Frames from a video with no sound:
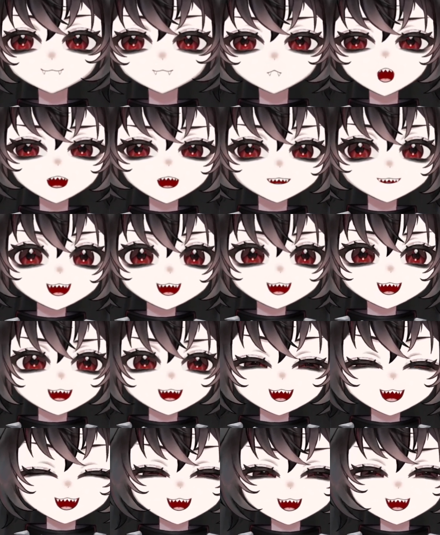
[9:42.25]
So yeah,
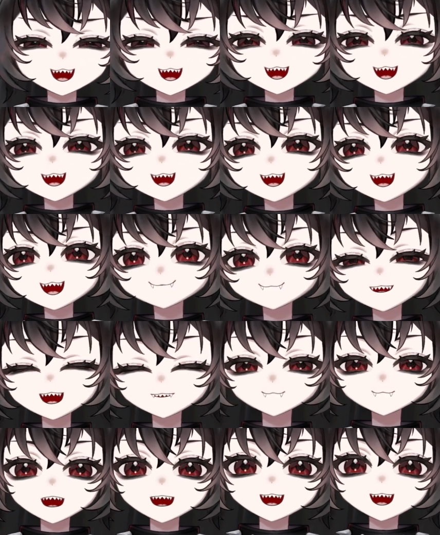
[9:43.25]
that is also my
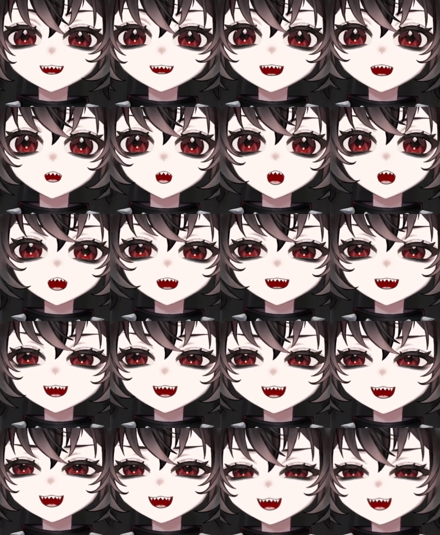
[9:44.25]
main focus.